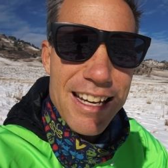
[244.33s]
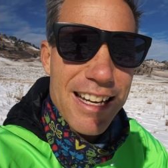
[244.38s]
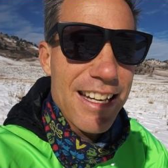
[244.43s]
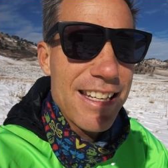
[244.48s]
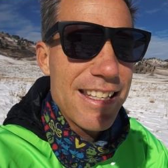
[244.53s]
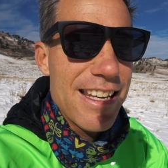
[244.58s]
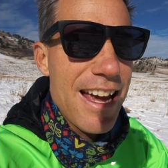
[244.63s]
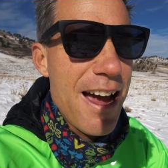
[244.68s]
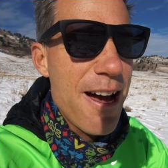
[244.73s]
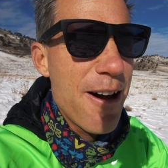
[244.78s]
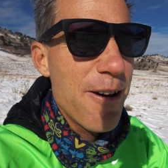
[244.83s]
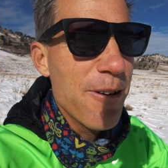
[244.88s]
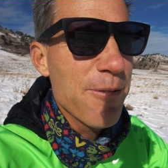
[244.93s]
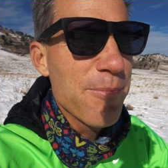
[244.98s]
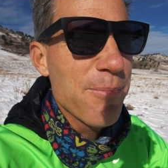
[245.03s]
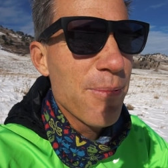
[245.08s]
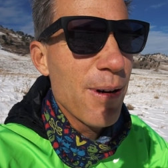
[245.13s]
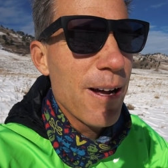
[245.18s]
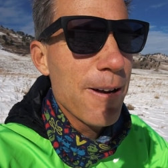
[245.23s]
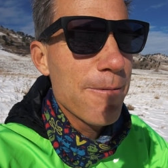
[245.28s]
to get
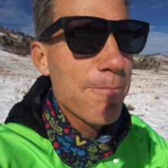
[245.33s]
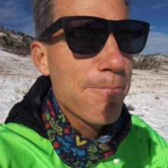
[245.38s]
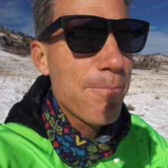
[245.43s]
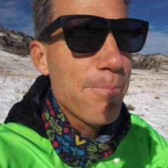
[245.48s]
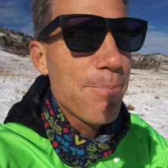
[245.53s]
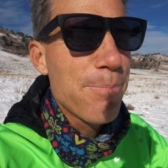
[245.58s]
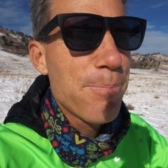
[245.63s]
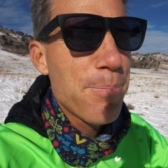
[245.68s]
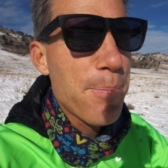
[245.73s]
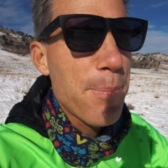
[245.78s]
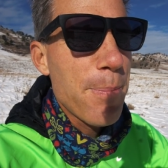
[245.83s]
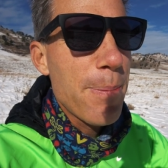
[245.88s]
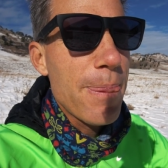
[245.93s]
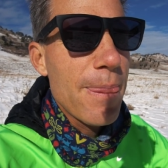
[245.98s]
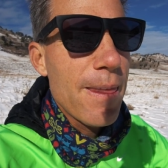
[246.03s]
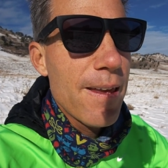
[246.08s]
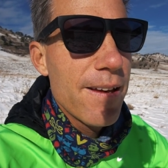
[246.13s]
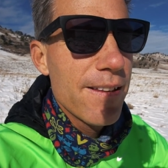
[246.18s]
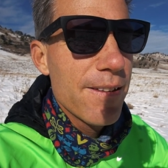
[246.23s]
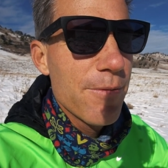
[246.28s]
down, but
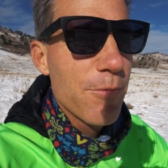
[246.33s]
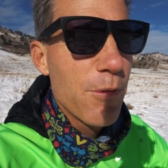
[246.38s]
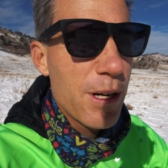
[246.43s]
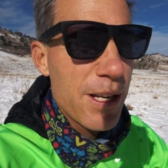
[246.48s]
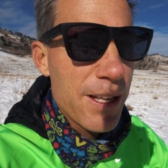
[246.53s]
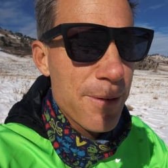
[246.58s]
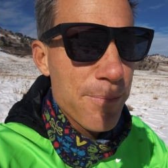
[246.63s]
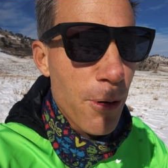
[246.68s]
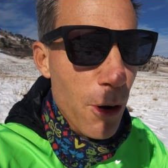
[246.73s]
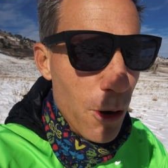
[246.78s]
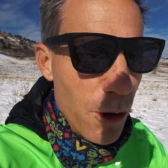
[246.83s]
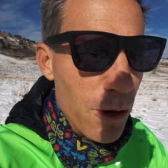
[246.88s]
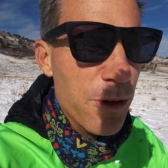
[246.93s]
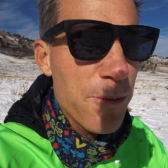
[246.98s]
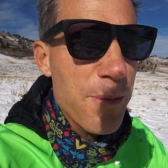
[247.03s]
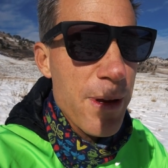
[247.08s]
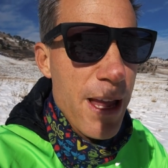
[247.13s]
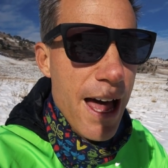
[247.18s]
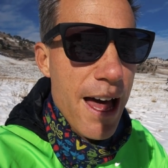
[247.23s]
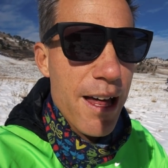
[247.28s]
what
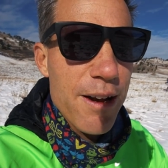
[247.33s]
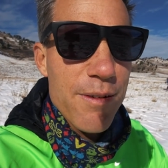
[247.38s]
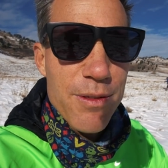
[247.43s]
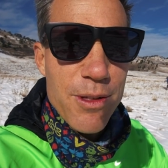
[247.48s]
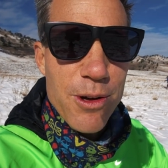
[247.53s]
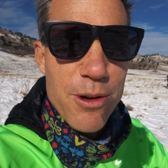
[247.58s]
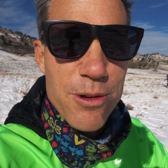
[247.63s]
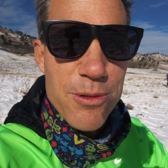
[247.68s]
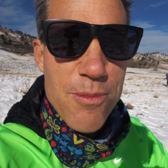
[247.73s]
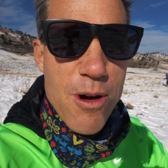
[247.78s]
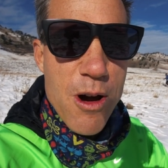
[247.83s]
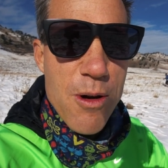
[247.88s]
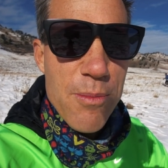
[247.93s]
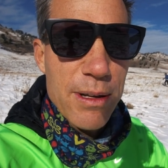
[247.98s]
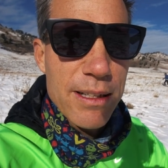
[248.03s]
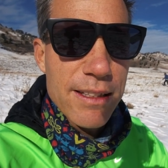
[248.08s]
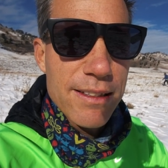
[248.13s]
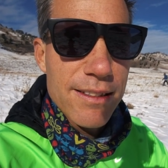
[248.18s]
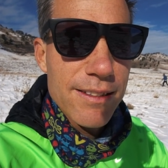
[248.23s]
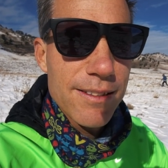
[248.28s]
pulls me out of those
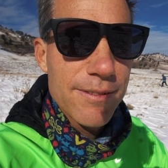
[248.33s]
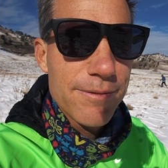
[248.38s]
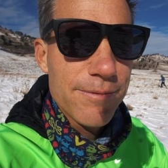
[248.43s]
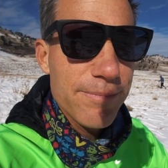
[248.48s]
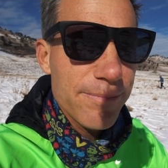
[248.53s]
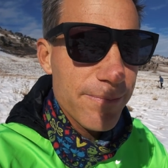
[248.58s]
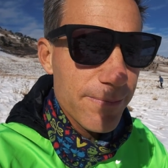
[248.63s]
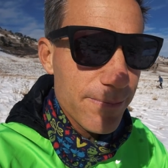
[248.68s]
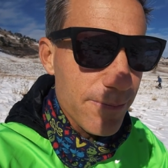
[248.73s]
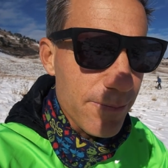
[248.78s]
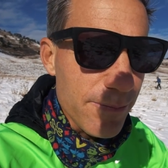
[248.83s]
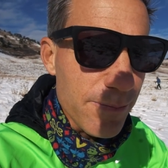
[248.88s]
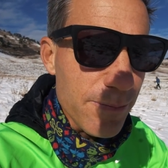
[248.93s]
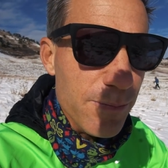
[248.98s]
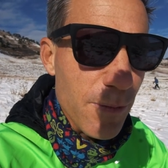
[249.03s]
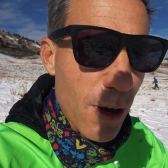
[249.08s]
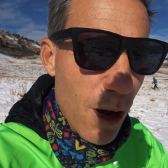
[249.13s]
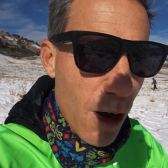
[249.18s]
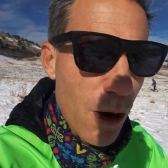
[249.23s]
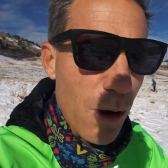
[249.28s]
moments
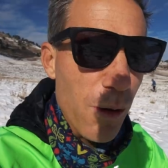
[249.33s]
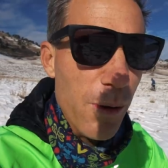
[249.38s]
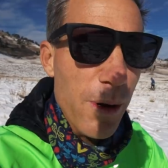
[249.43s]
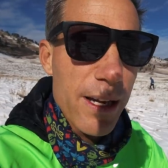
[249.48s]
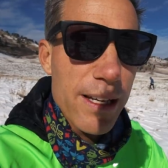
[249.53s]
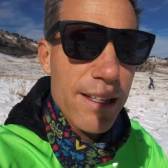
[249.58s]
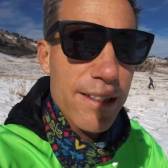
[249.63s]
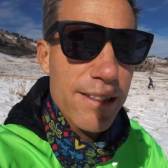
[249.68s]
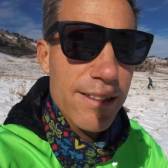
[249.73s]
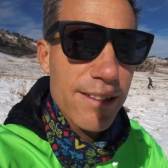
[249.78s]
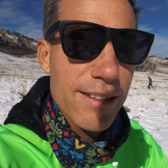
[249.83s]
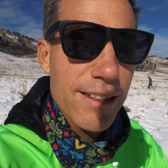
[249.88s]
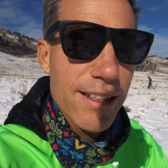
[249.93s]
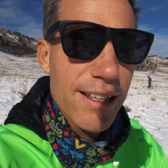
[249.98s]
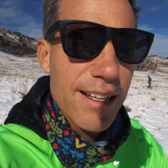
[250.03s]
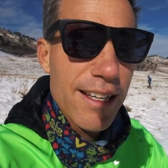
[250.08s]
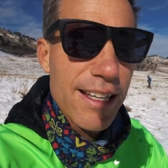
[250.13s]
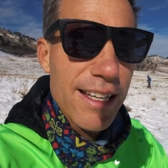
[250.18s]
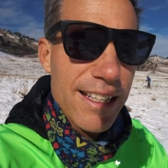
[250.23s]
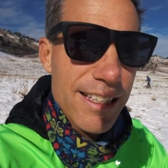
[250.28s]
always
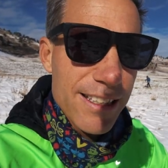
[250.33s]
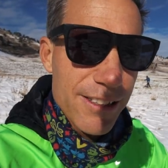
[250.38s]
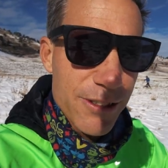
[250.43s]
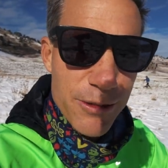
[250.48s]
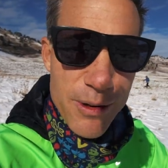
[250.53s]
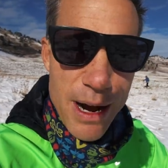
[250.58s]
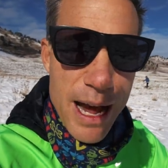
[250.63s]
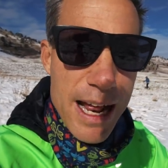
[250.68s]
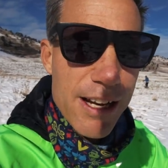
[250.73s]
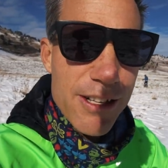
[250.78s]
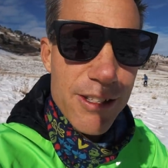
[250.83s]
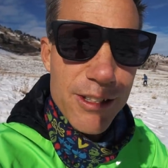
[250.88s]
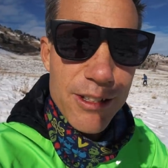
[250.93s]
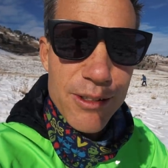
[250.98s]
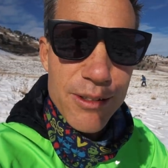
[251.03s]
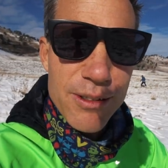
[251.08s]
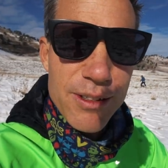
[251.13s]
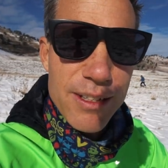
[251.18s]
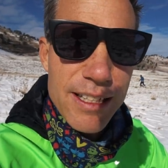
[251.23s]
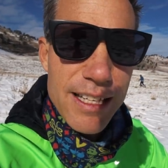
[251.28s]
is
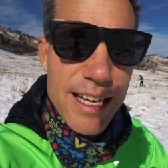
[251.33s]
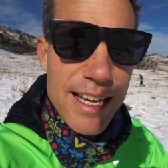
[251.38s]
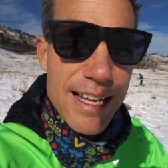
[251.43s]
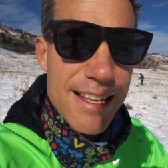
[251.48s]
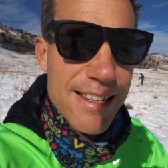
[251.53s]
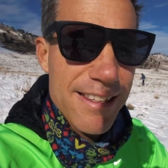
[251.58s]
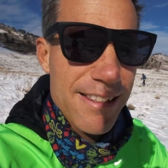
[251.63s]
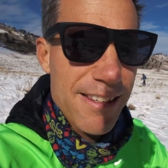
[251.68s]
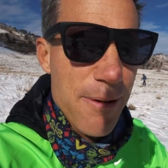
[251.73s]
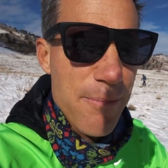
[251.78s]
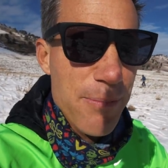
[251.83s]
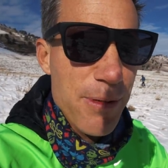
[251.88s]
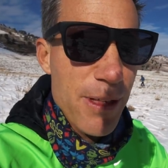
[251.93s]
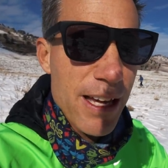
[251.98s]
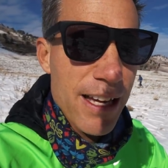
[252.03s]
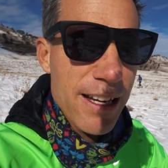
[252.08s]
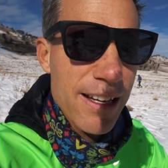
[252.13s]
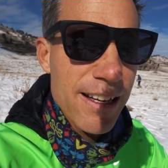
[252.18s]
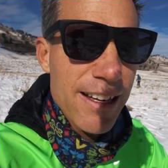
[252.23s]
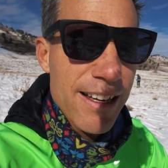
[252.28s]
gratitude. And it's
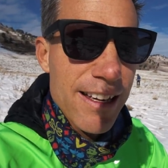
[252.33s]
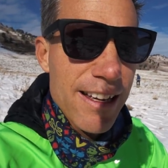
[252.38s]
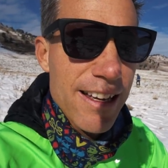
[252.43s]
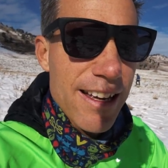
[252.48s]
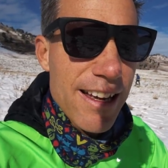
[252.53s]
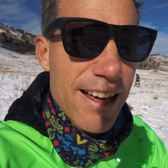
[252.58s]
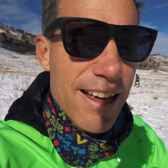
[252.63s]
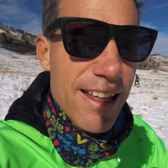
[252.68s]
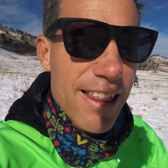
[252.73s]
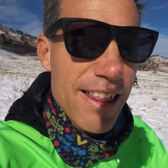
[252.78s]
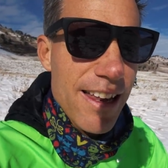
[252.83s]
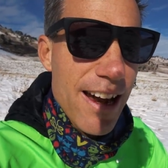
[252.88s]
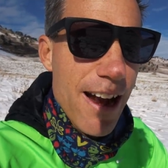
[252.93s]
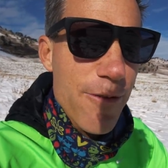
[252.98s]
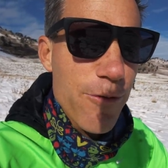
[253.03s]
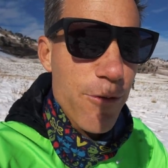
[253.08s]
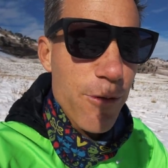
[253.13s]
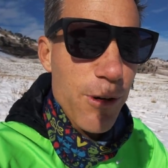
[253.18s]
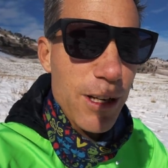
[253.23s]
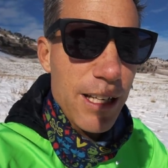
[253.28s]
something that
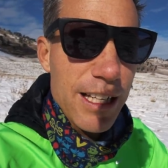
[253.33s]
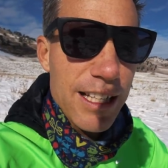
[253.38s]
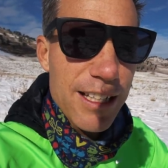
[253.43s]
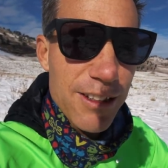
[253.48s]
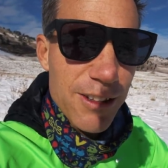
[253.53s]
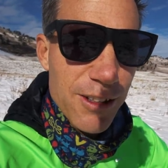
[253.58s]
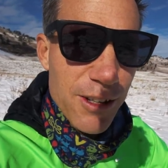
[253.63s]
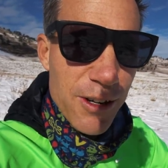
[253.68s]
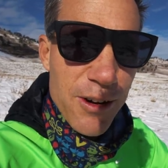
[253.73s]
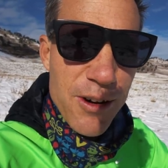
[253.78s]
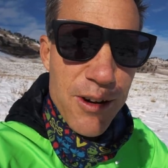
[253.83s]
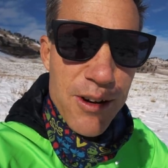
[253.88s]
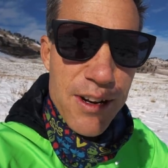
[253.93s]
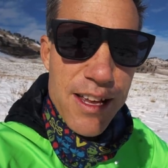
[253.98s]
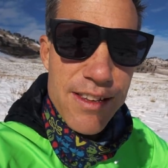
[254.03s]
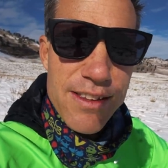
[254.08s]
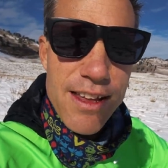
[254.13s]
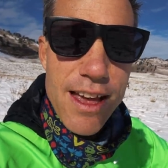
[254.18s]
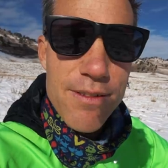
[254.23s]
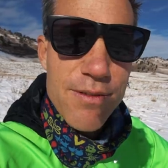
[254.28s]
I've really learned
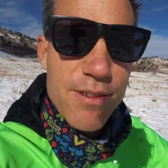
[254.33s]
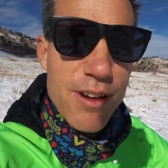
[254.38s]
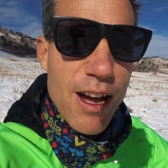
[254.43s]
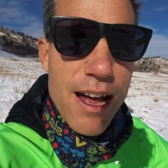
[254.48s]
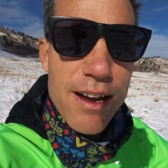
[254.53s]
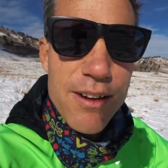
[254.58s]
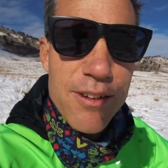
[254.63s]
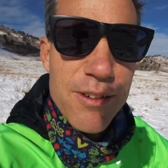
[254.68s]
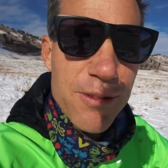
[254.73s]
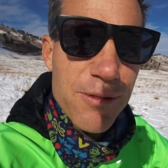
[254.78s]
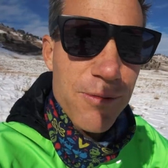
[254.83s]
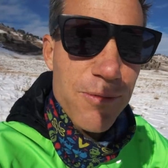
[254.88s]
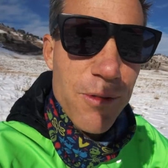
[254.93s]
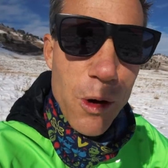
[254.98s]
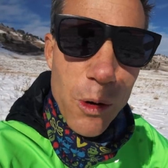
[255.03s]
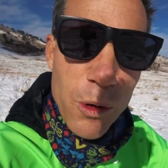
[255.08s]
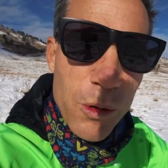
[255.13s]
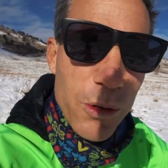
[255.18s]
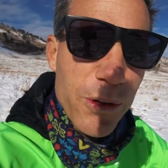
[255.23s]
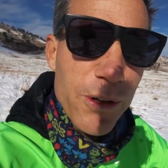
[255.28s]
as I've gotten
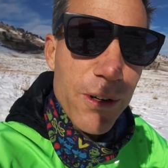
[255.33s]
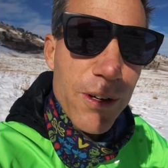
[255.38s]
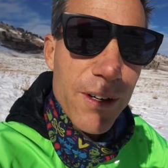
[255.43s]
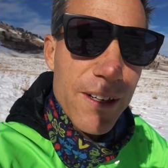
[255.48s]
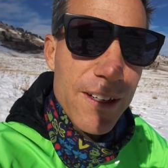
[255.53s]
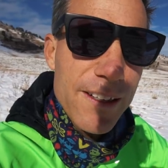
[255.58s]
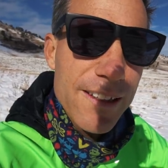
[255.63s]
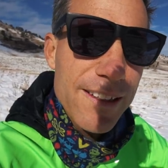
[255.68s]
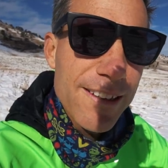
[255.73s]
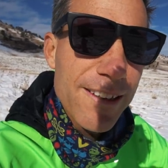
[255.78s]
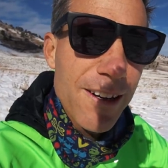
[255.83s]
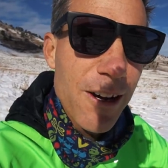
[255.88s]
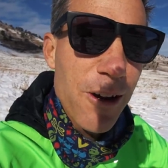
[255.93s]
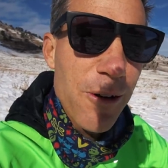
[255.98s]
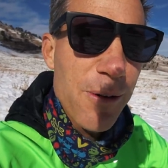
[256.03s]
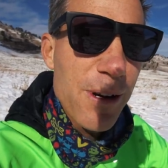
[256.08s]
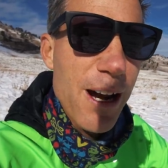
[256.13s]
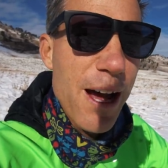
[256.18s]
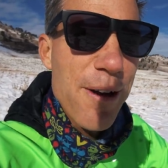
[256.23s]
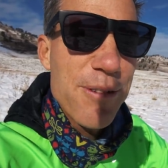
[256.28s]
older. You
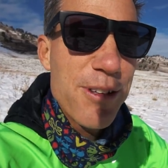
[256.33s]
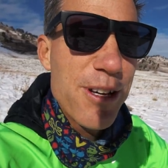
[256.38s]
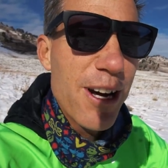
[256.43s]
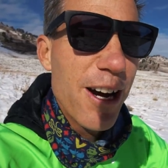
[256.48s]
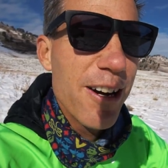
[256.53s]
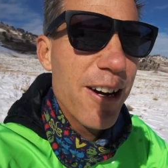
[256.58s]
know, when I was